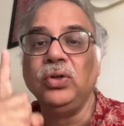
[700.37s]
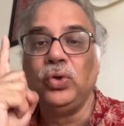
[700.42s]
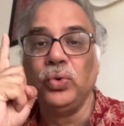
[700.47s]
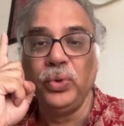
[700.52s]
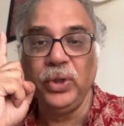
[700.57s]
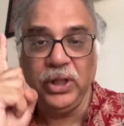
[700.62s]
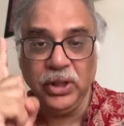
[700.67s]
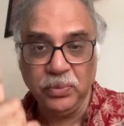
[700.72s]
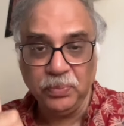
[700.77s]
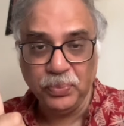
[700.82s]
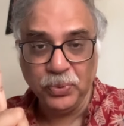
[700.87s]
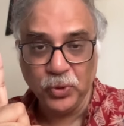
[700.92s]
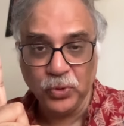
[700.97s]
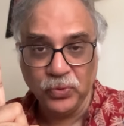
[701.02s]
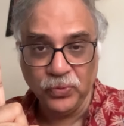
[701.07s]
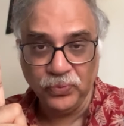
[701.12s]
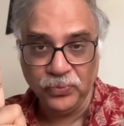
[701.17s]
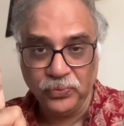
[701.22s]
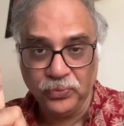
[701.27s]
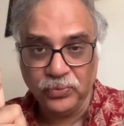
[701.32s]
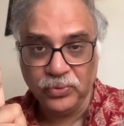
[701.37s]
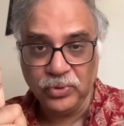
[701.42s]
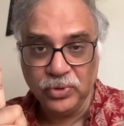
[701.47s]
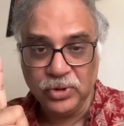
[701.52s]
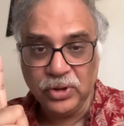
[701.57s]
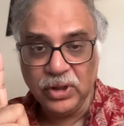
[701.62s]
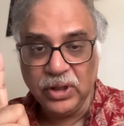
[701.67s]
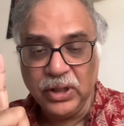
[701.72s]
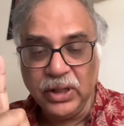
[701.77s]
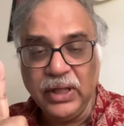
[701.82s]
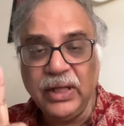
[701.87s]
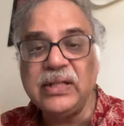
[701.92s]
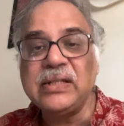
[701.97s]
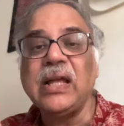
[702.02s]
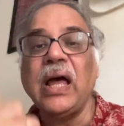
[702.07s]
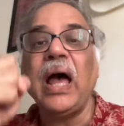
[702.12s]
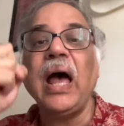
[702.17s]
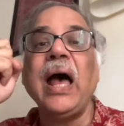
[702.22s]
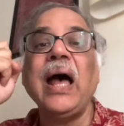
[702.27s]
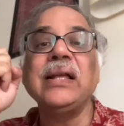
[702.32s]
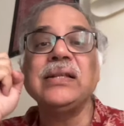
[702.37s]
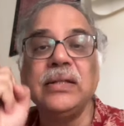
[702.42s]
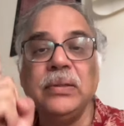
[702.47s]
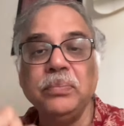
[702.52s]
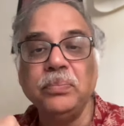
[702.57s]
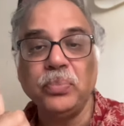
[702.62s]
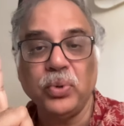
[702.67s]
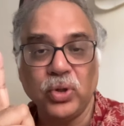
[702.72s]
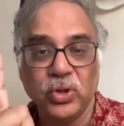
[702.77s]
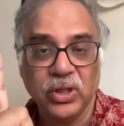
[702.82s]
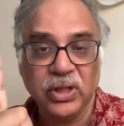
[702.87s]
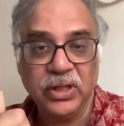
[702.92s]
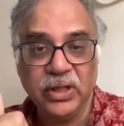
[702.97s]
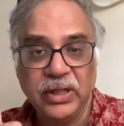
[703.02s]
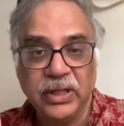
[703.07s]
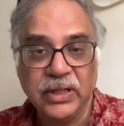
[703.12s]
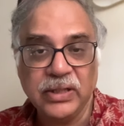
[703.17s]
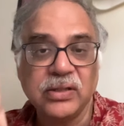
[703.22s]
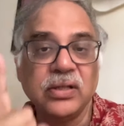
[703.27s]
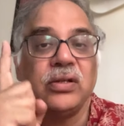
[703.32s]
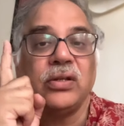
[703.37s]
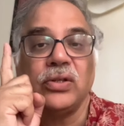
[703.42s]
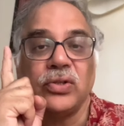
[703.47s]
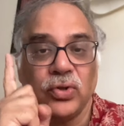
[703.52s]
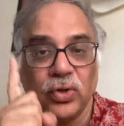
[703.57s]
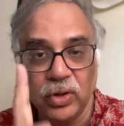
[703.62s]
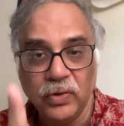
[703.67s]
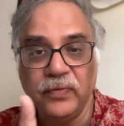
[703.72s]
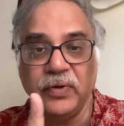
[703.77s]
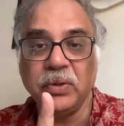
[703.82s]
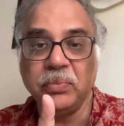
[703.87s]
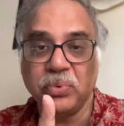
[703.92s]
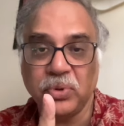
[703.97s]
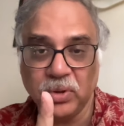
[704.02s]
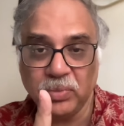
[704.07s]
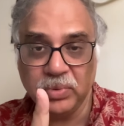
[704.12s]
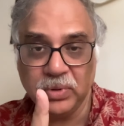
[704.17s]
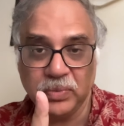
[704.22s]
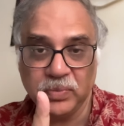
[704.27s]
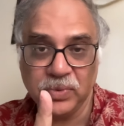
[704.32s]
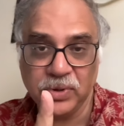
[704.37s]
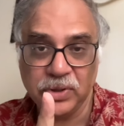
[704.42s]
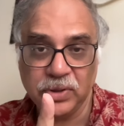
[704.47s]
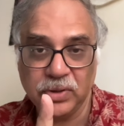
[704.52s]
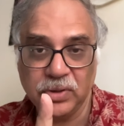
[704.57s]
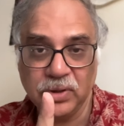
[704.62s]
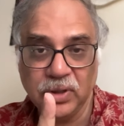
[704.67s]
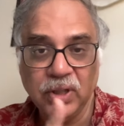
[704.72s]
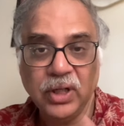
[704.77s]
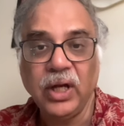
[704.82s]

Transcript: Doing proof is as important as solving problems,